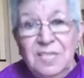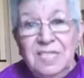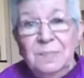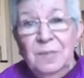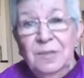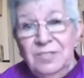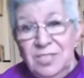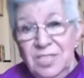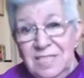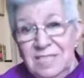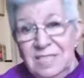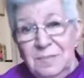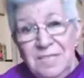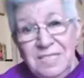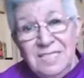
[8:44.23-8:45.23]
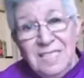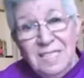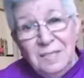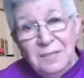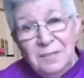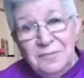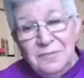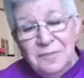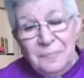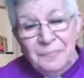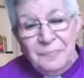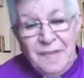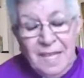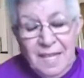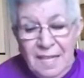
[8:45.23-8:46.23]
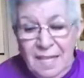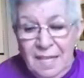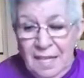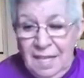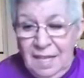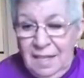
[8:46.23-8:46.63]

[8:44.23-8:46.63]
associated with spiritualism itself.